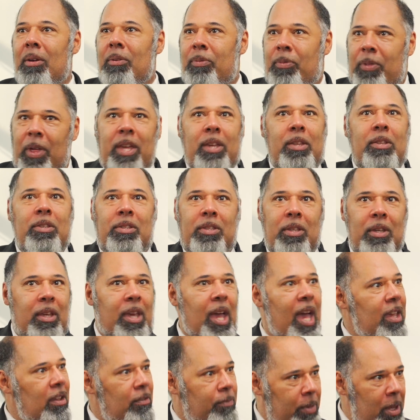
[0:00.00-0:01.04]
things that
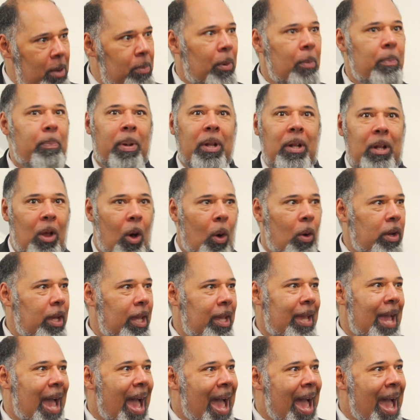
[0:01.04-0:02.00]
gave people belonging